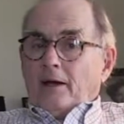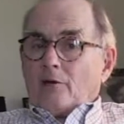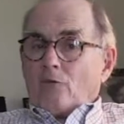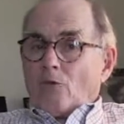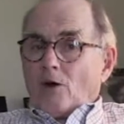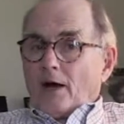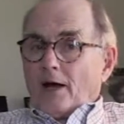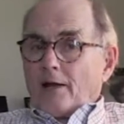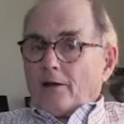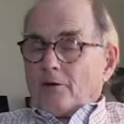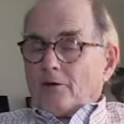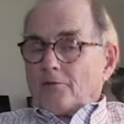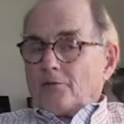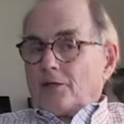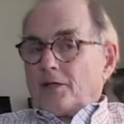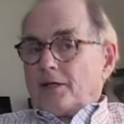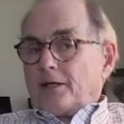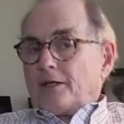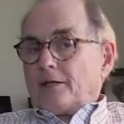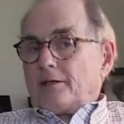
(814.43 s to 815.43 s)
And while over
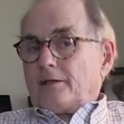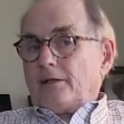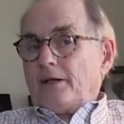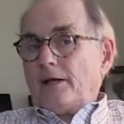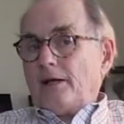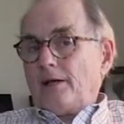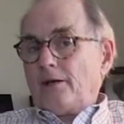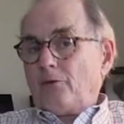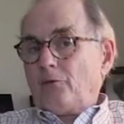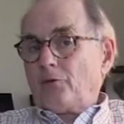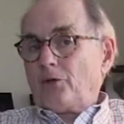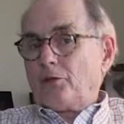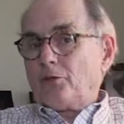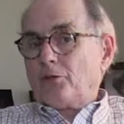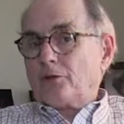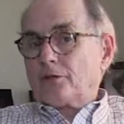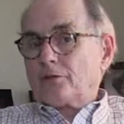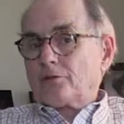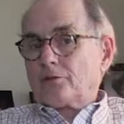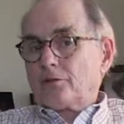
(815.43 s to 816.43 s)
there, we
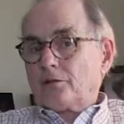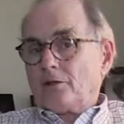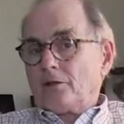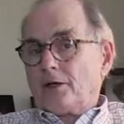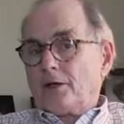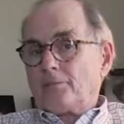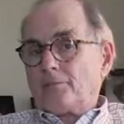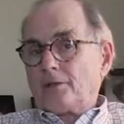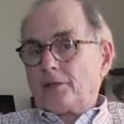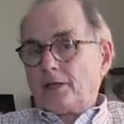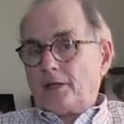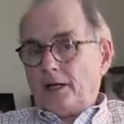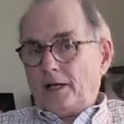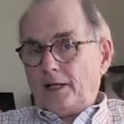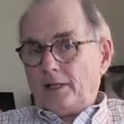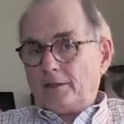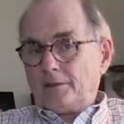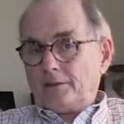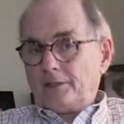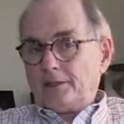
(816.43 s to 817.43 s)
went to a leper
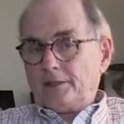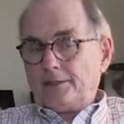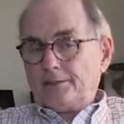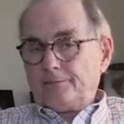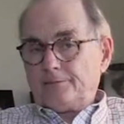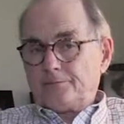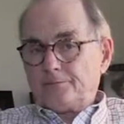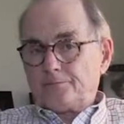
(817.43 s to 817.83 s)
colony